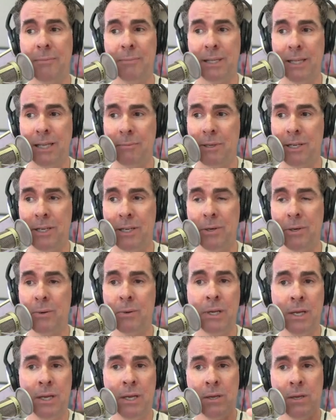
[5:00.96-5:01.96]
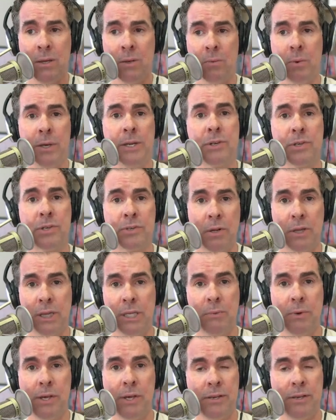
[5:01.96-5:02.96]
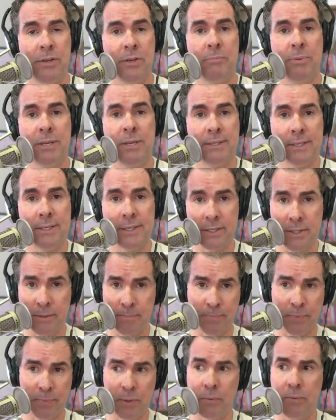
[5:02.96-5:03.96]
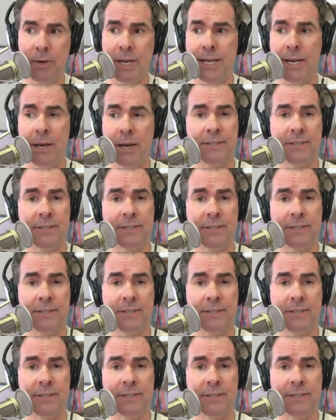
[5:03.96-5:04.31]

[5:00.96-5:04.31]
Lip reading: and let me know what you're struggling with in your business right now.